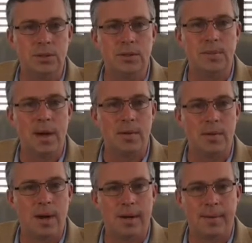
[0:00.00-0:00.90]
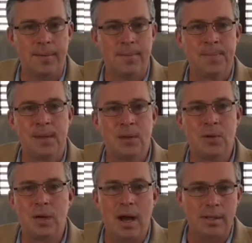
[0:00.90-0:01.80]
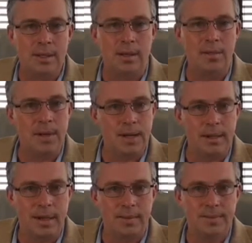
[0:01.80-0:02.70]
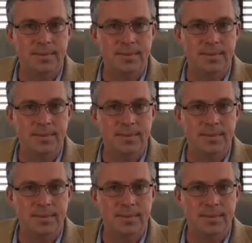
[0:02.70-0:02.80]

you about a wreck, you should not tell them anything.